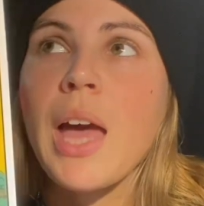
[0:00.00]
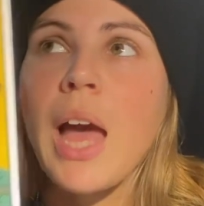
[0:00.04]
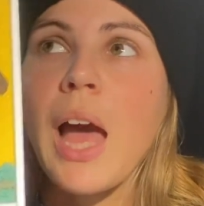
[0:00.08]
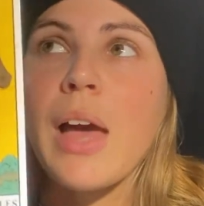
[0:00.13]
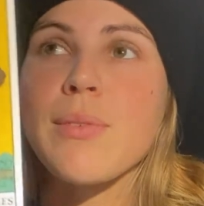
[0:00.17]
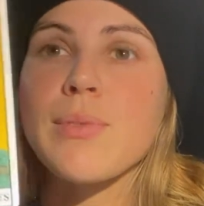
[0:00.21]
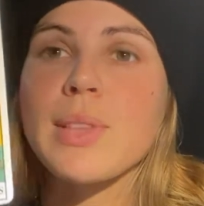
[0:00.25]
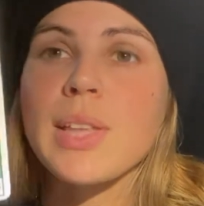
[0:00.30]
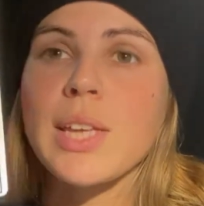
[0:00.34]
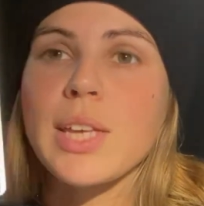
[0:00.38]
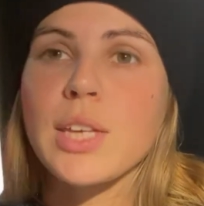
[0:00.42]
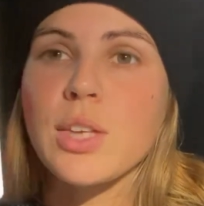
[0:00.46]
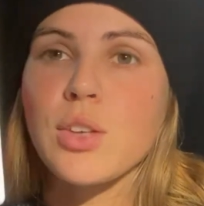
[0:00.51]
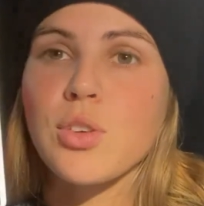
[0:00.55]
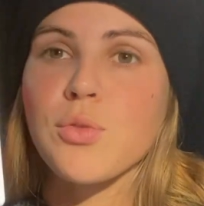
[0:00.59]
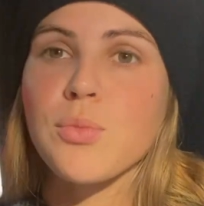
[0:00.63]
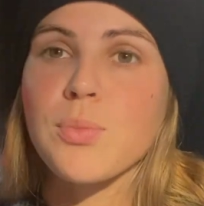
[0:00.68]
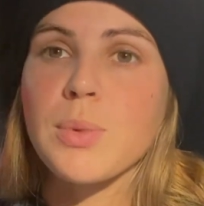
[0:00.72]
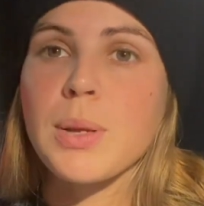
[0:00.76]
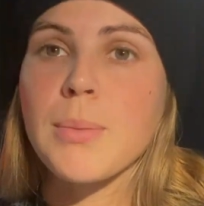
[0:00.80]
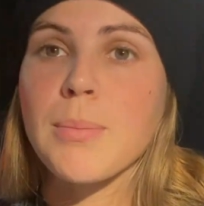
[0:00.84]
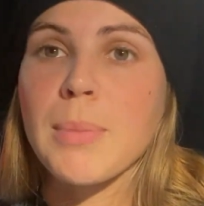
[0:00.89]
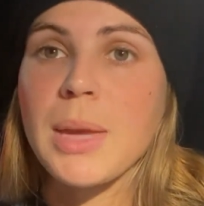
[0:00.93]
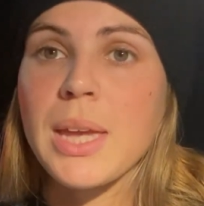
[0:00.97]
I feel like you've
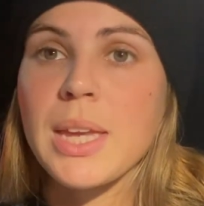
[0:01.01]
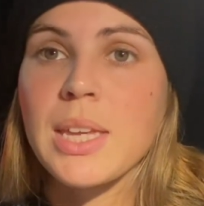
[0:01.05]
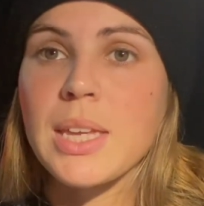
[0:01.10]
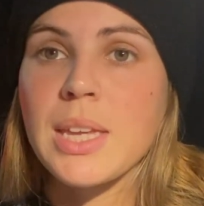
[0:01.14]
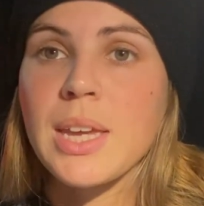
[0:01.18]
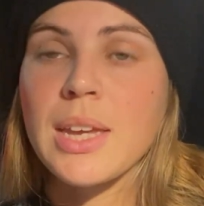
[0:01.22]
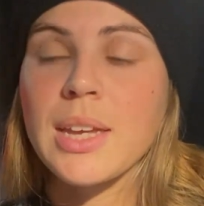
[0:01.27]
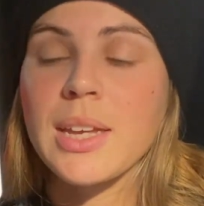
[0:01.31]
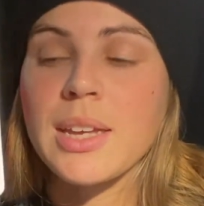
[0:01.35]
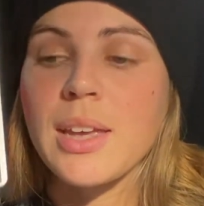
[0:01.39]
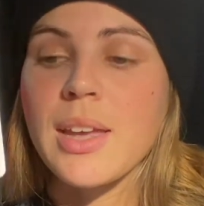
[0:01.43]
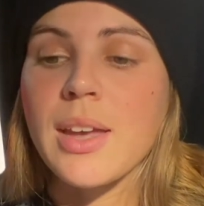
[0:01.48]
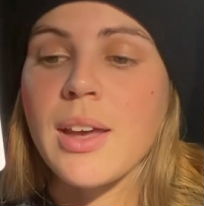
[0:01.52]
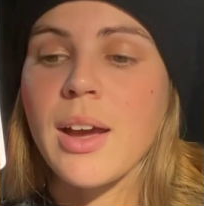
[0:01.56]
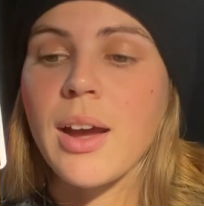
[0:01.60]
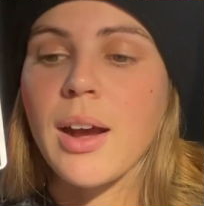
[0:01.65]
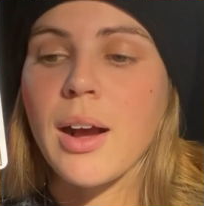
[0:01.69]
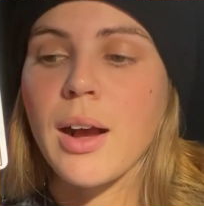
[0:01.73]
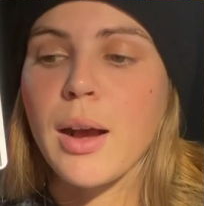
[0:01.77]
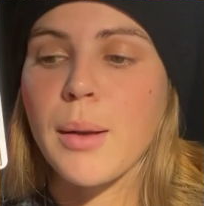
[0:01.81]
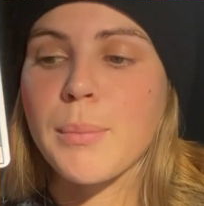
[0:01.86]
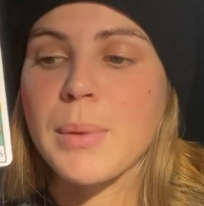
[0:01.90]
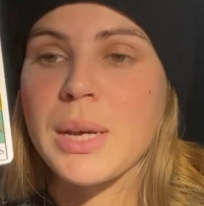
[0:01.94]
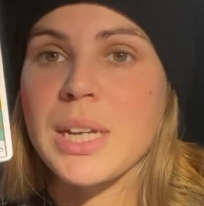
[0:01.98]
been making
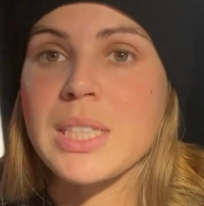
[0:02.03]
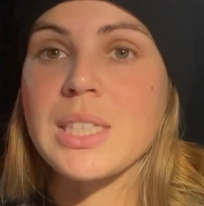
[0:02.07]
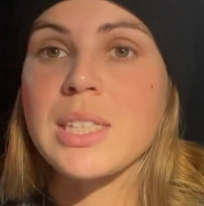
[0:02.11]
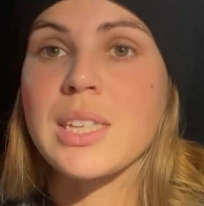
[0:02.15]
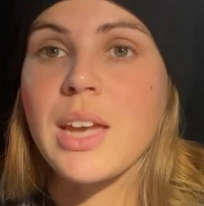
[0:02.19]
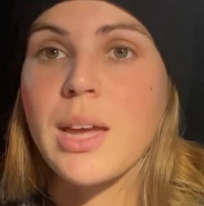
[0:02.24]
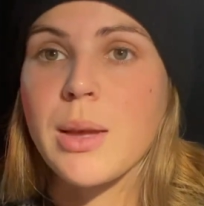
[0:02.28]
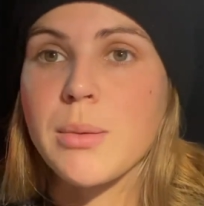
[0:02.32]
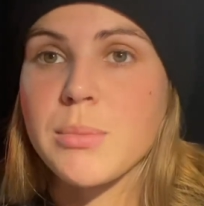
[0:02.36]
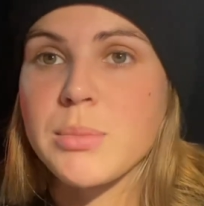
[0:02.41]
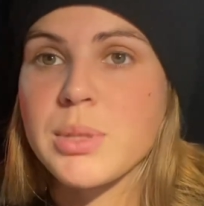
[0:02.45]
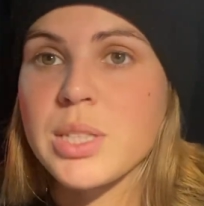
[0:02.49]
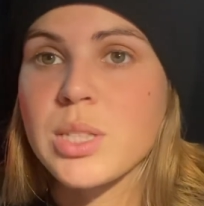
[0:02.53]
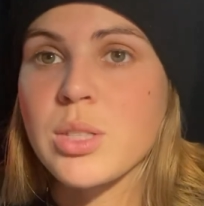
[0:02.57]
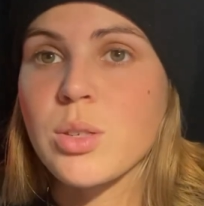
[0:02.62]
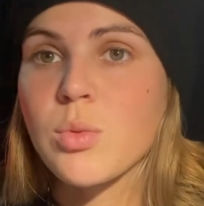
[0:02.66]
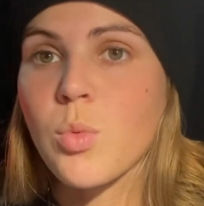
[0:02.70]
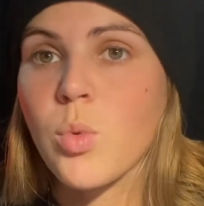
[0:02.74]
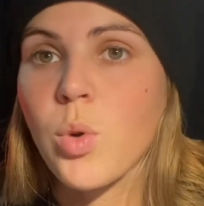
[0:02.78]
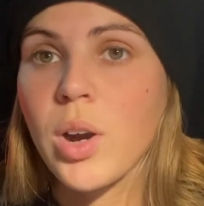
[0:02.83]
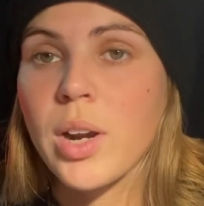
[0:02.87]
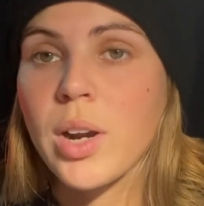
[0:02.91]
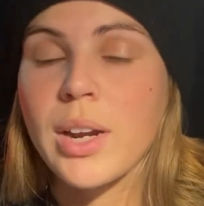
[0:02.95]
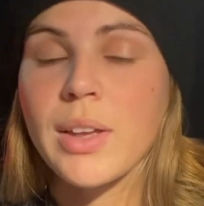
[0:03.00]
um, attempts to
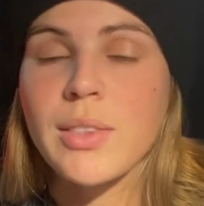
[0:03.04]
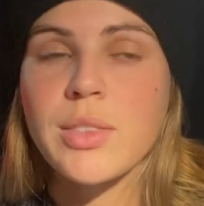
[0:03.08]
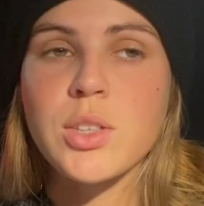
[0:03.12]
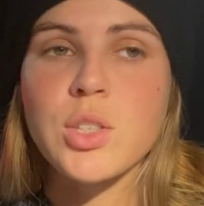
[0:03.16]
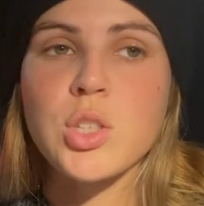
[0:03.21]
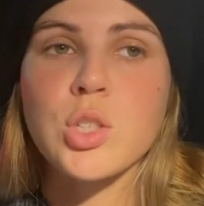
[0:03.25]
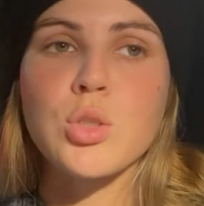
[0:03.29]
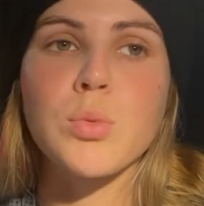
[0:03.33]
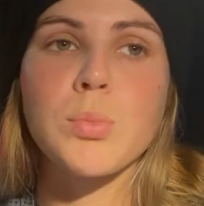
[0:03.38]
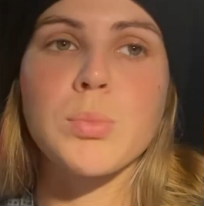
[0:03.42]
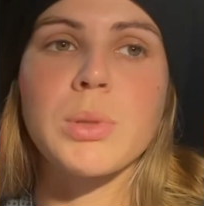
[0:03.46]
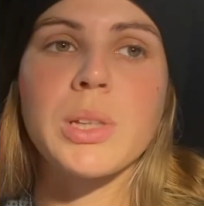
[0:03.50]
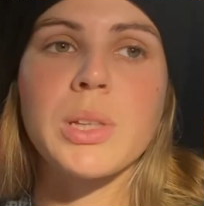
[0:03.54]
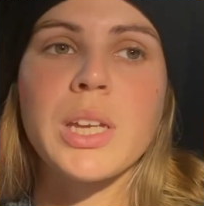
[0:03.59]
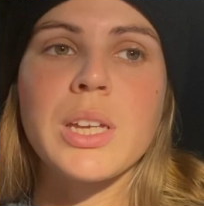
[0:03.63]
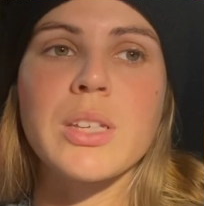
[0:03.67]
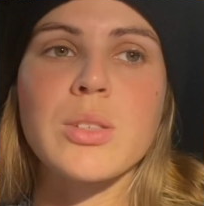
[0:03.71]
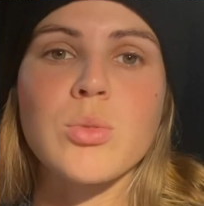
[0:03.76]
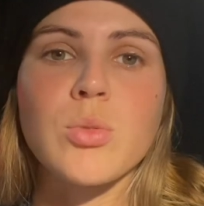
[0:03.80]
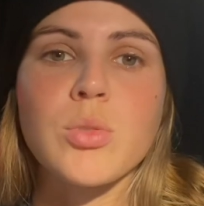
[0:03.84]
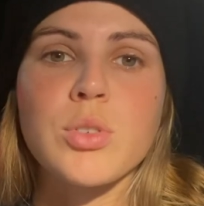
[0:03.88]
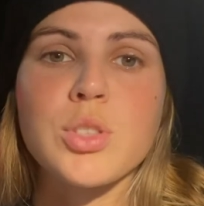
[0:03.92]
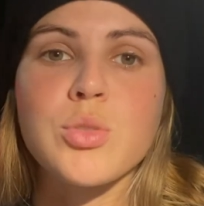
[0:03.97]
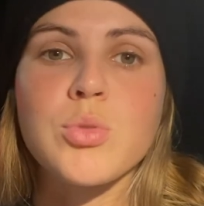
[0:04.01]
work at this new place
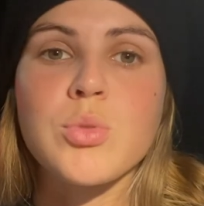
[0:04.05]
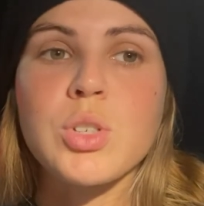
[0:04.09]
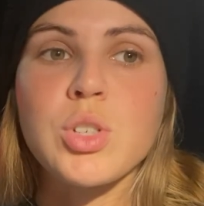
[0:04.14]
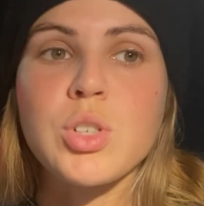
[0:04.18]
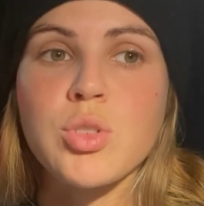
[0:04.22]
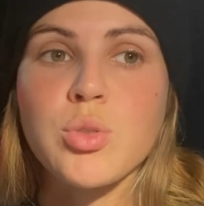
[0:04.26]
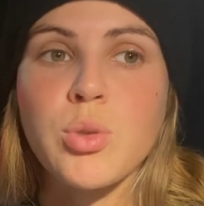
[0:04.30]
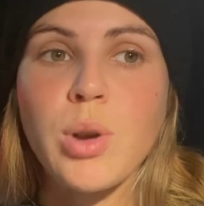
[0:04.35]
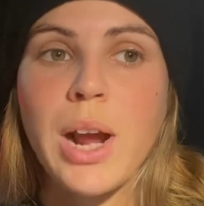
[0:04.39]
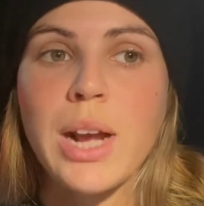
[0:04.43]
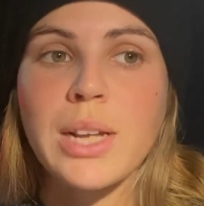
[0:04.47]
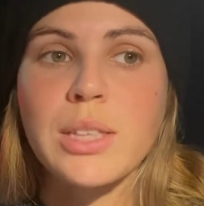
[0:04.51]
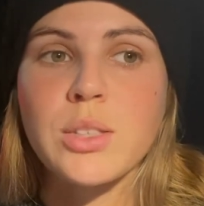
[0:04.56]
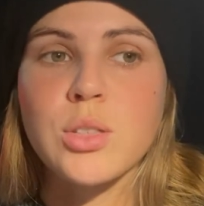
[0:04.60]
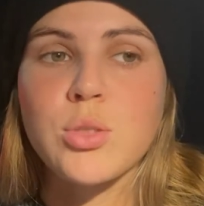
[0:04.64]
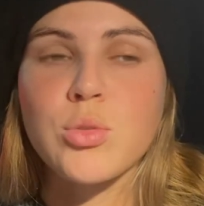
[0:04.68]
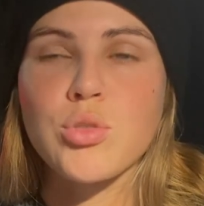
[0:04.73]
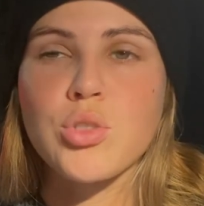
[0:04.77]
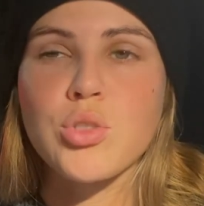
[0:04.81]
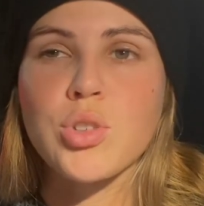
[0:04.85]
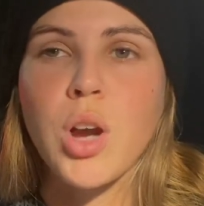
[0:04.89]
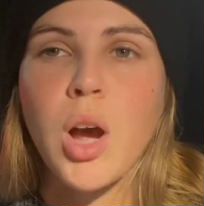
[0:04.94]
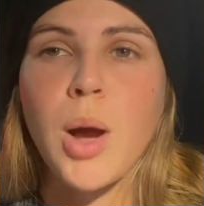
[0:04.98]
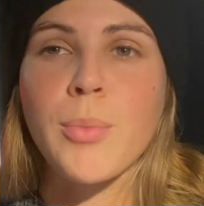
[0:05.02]
or to attract a new
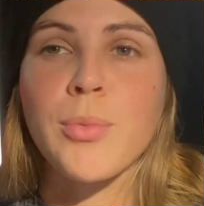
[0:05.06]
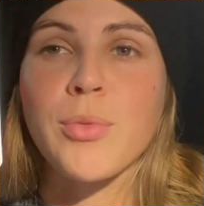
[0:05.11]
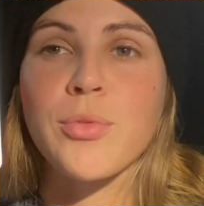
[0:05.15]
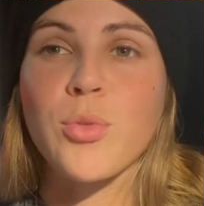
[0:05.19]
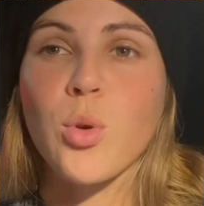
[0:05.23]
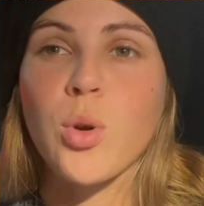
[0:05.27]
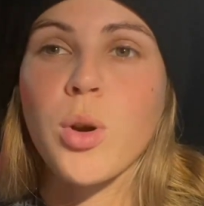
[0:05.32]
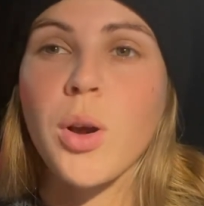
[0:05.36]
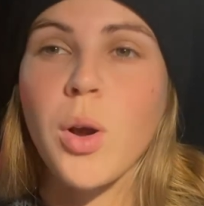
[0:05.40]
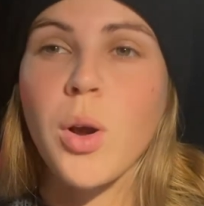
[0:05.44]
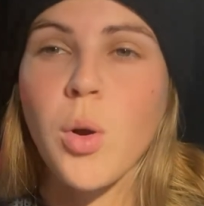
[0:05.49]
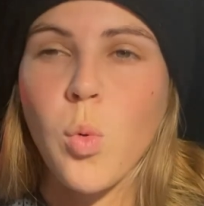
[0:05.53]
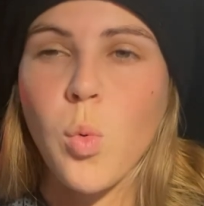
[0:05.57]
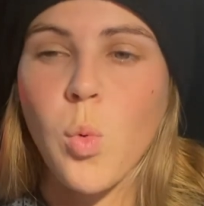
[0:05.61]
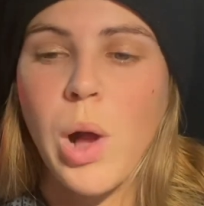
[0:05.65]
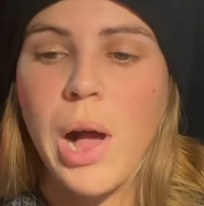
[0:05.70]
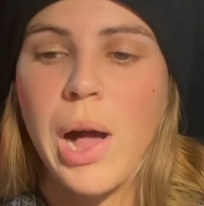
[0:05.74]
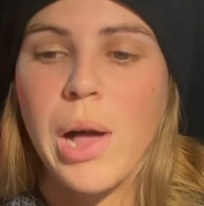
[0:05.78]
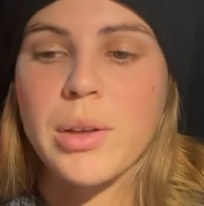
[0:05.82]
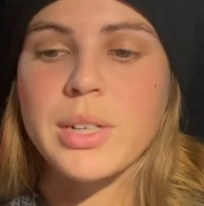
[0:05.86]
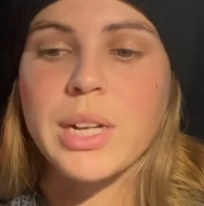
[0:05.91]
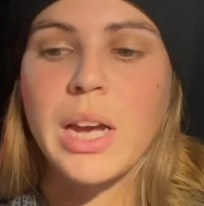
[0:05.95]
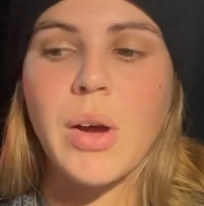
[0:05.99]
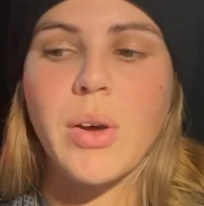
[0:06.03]
job for a
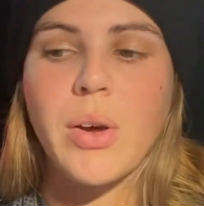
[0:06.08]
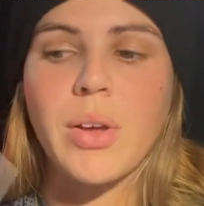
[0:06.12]
while now.